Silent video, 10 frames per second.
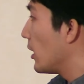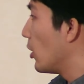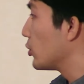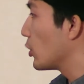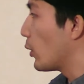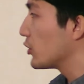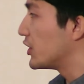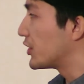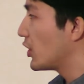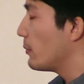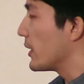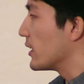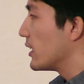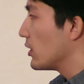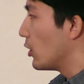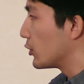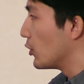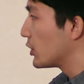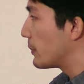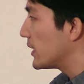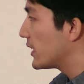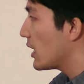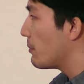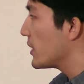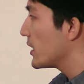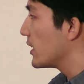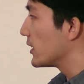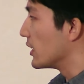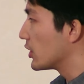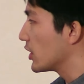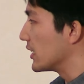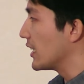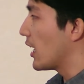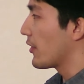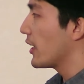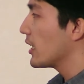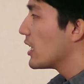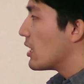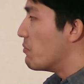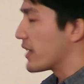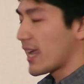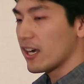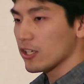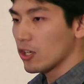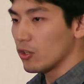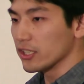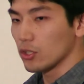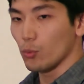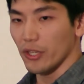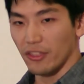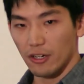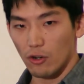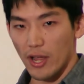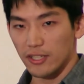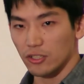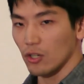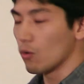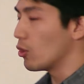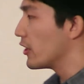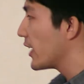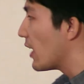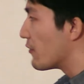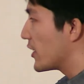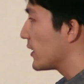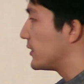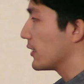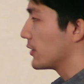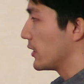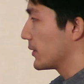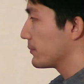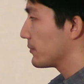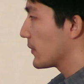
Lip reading: Also want to determine all those PCM-mediated adhesion. Are they mechanical as we theorize, or they are via signaling?